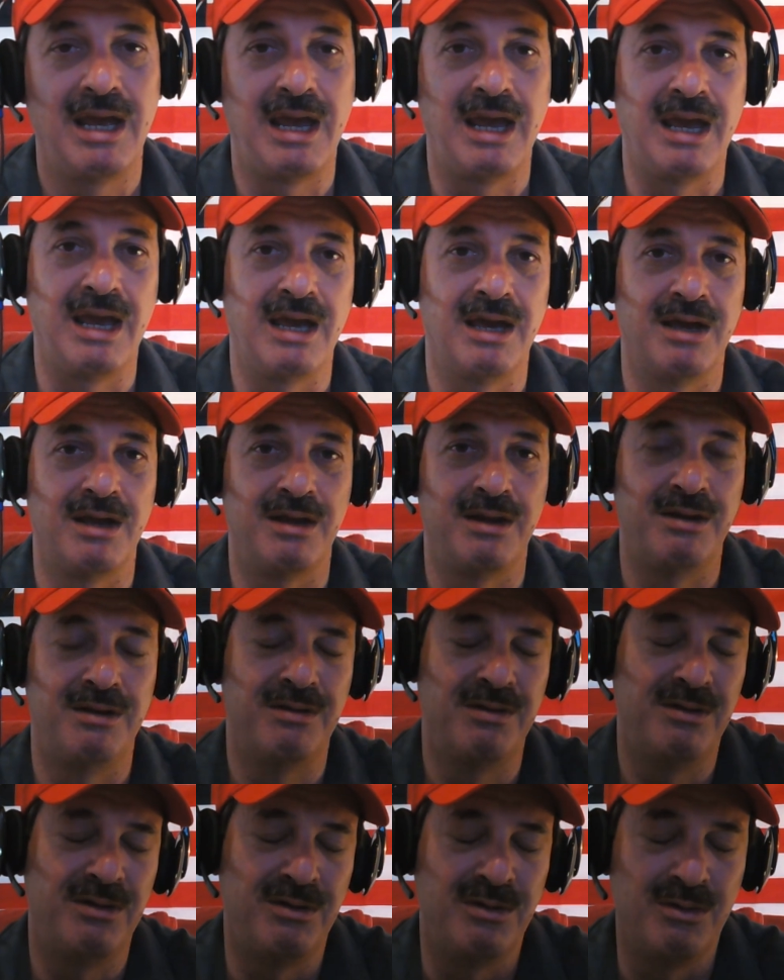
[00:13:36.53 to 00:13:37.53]

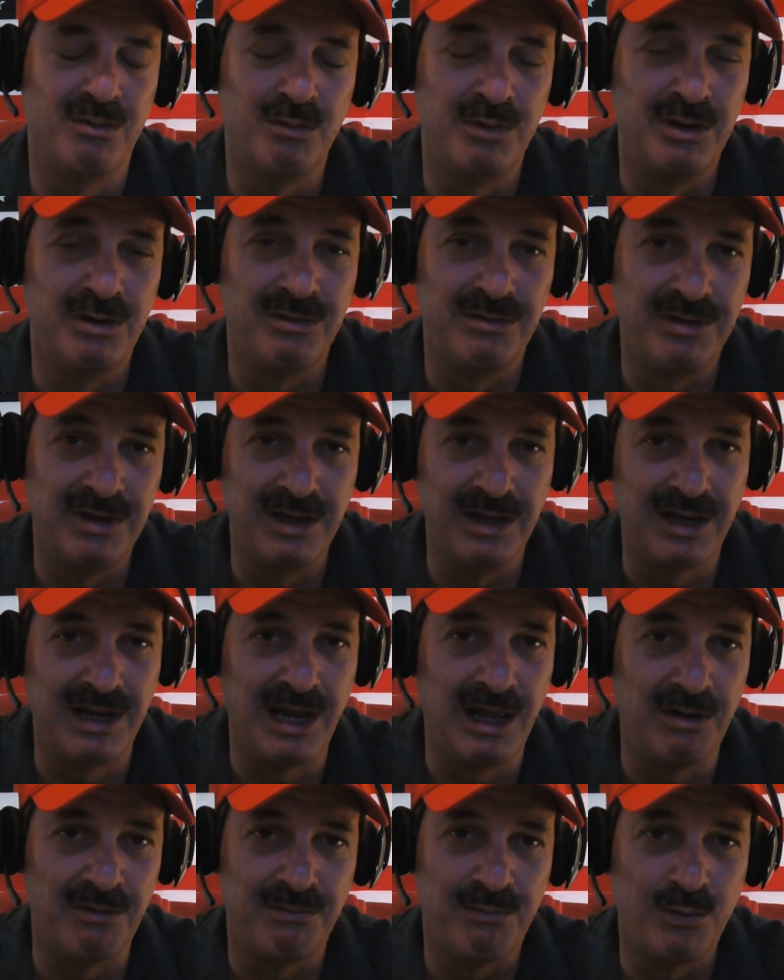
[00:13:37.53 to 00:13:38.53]
And what you see in
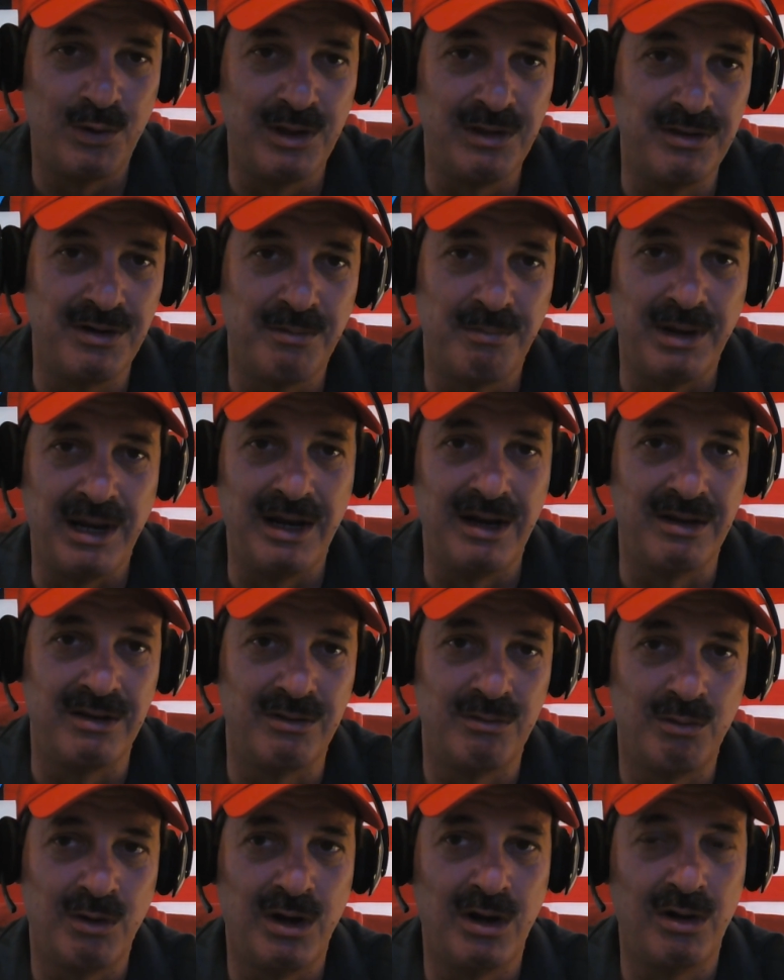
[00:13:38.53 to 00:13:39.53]
California, the debate
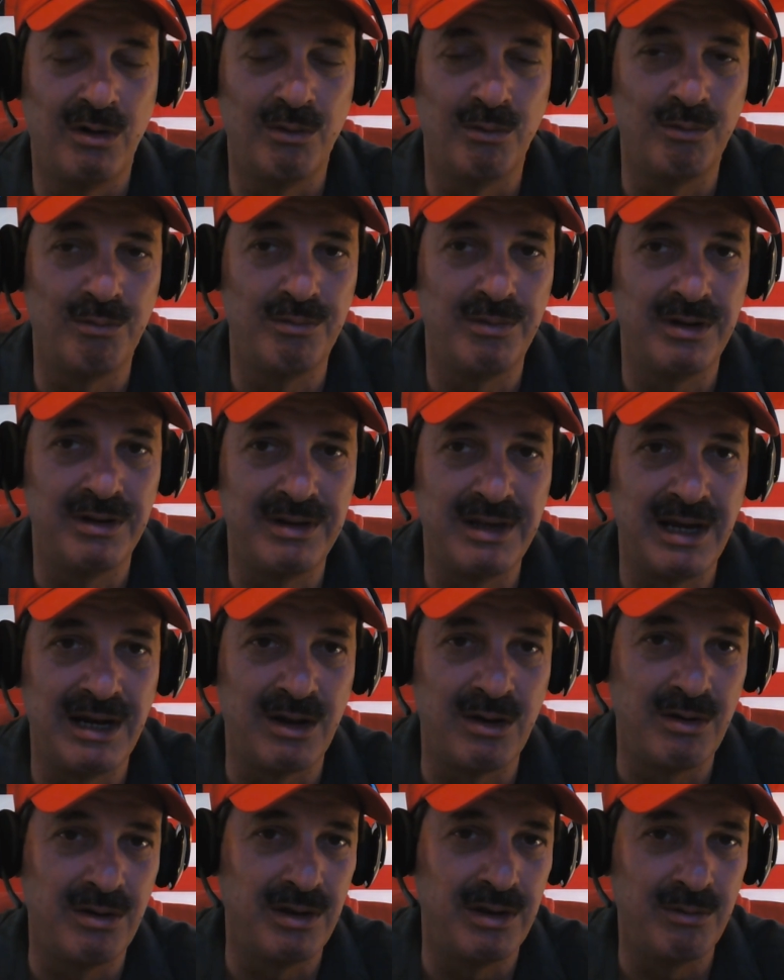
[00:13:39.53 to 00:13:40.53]
is, well, we
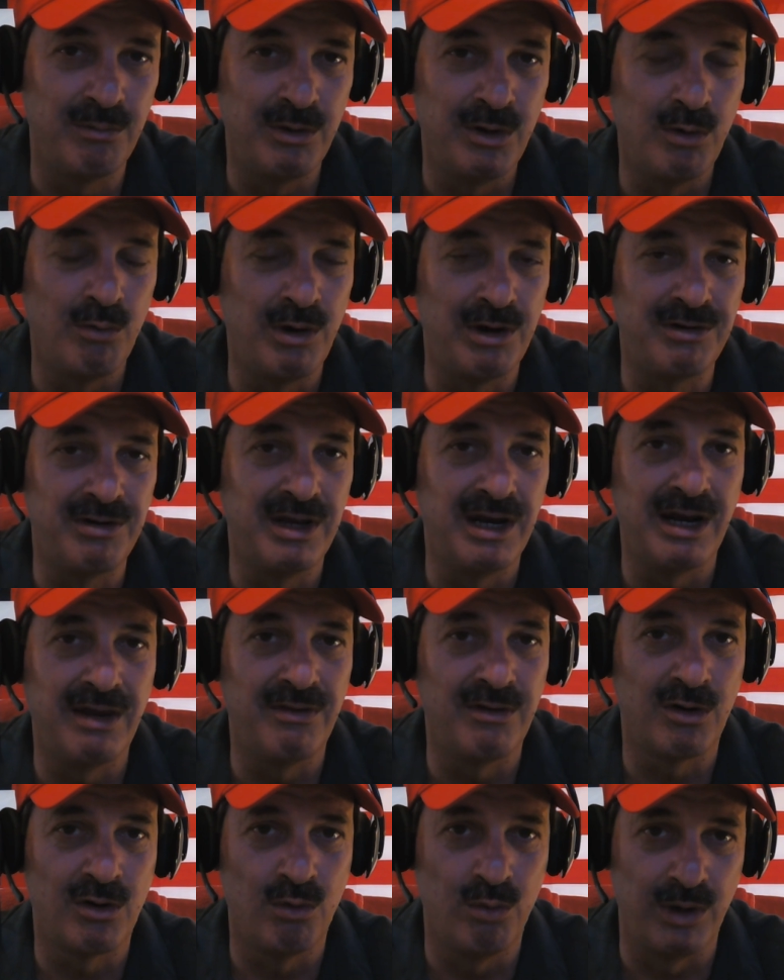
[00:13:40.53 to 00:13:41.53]
don't want you getting
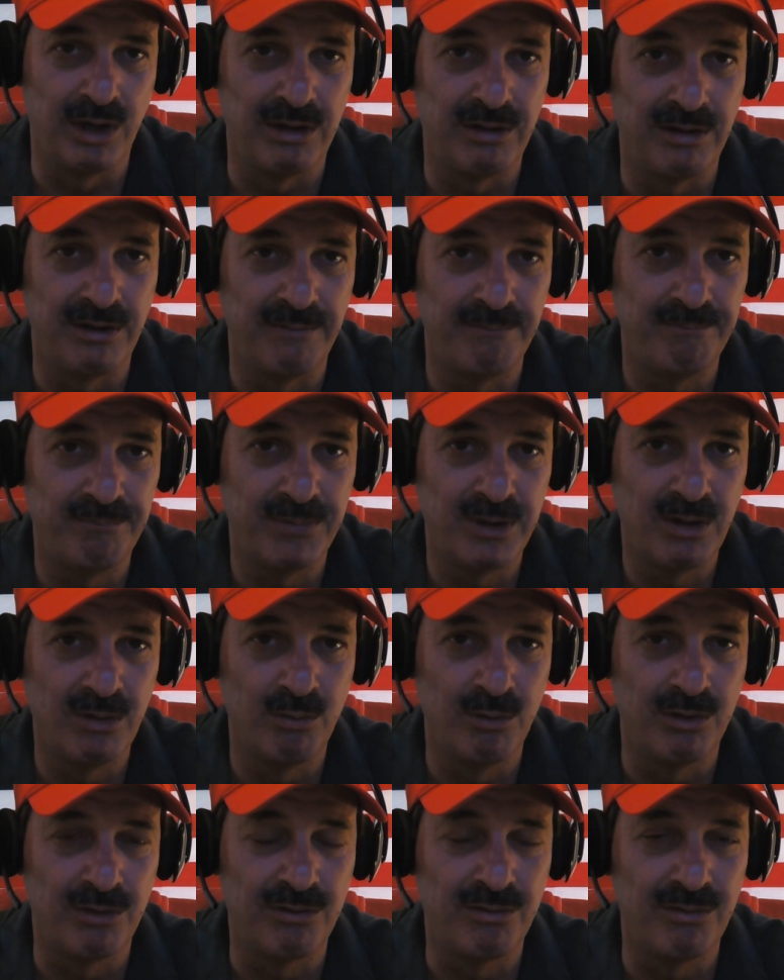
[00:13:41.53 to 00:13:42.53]
there quickly.
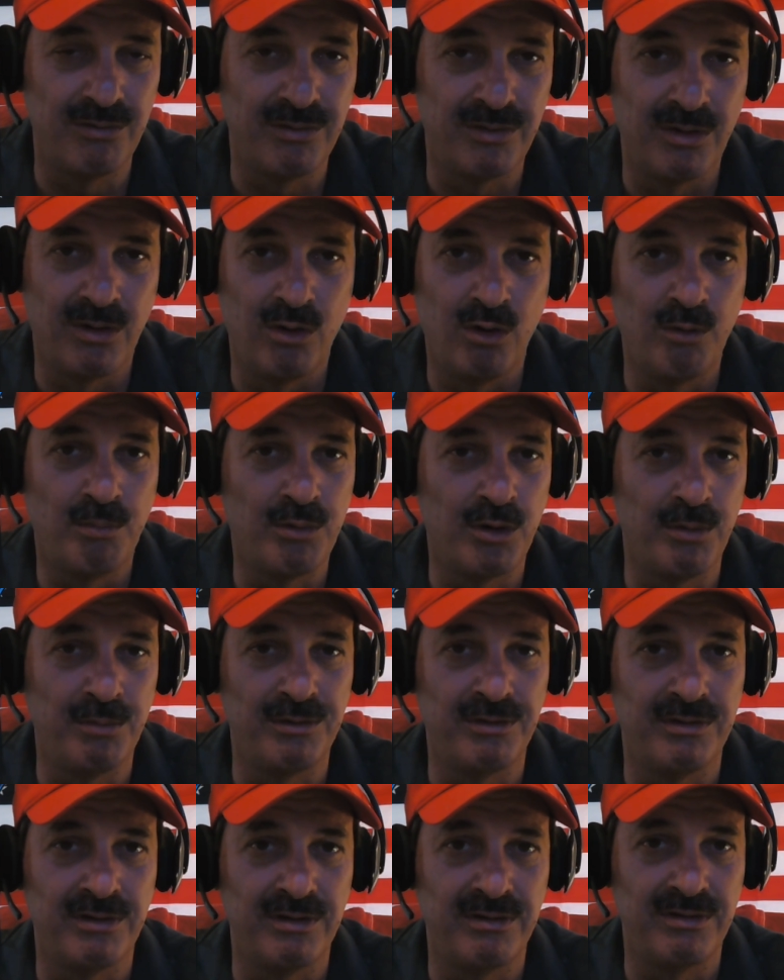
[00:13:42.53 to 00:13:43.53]
The whole
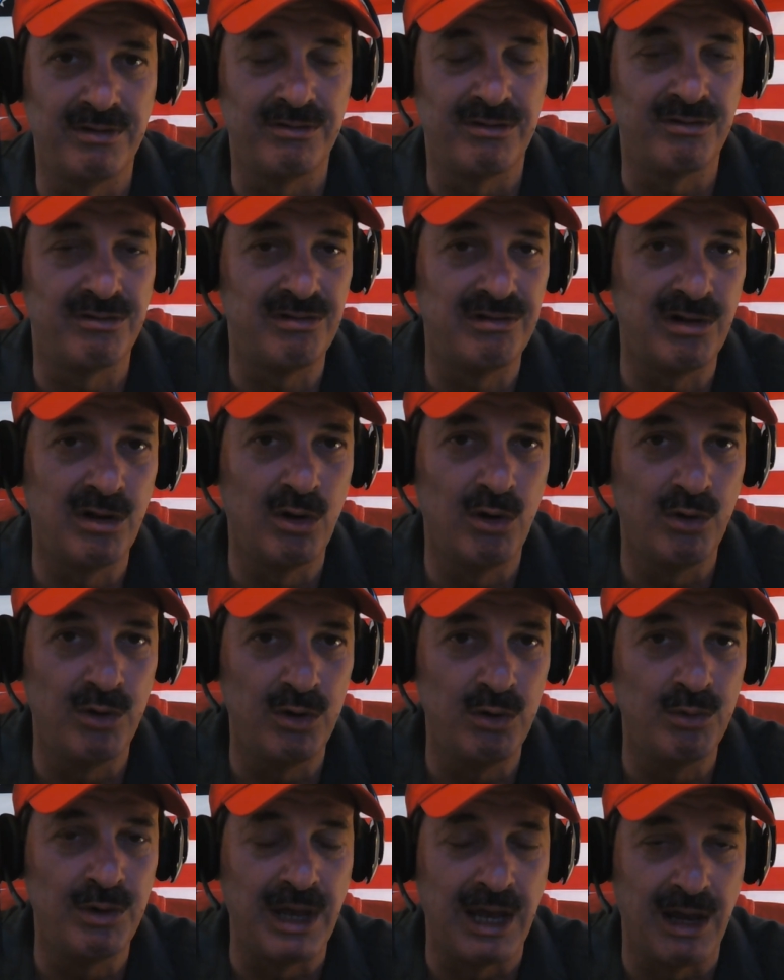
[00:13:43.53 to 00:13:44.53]
purpose of this is to slow
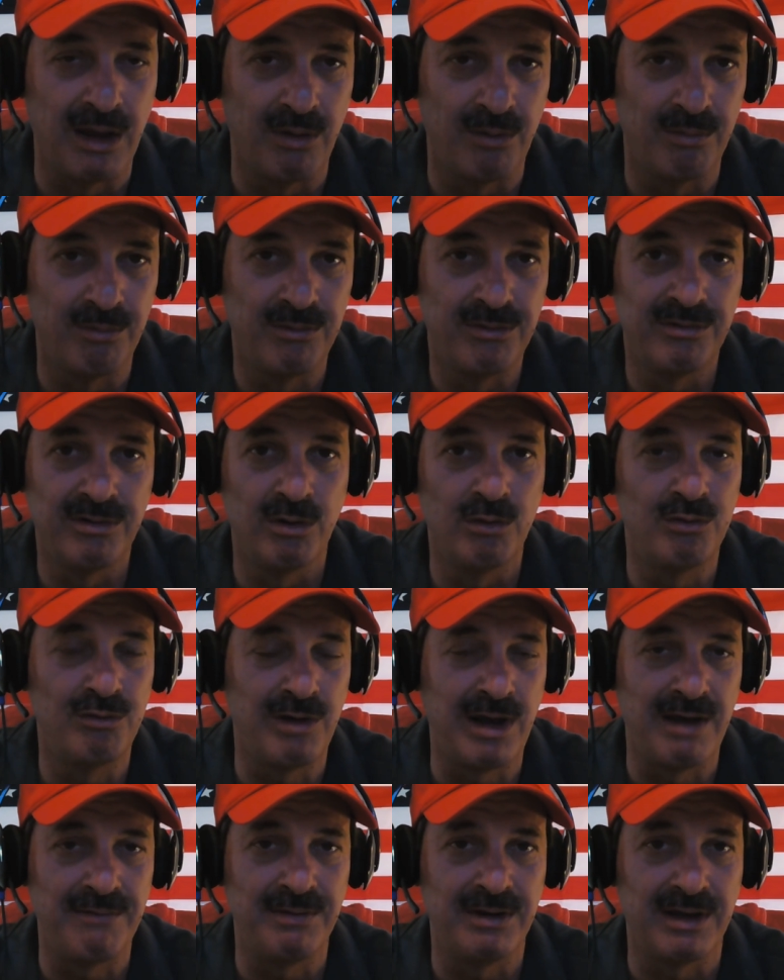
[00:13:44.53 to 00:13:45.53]
you down, slow
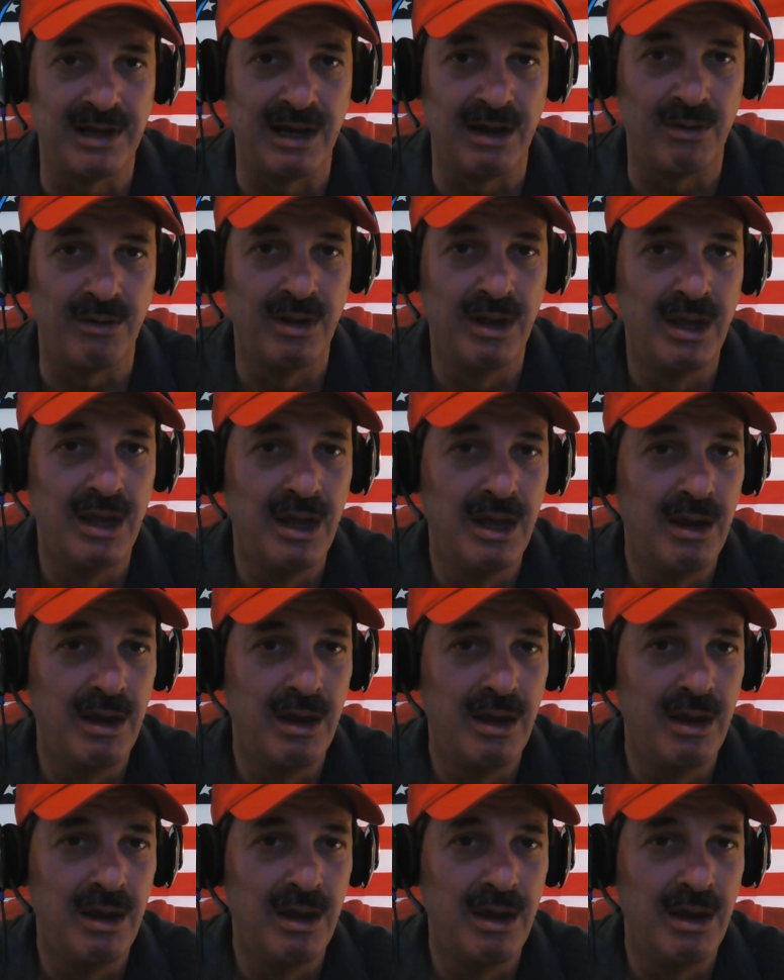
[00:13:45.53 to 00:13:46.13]
traffic down.